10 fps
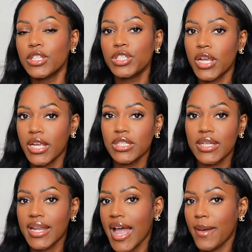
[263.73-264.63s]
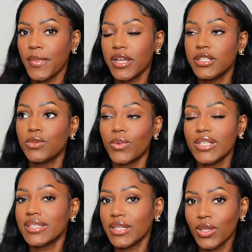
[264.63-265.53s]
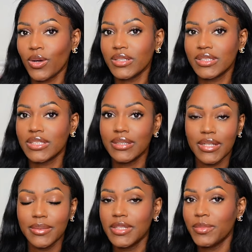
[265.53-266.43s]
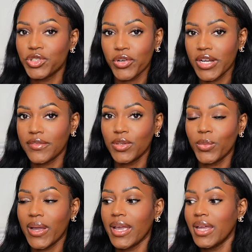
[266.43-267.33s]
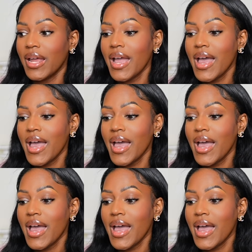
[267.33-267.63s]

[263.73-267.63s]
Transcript: the change that happened once I lost uh, the majority of the weight,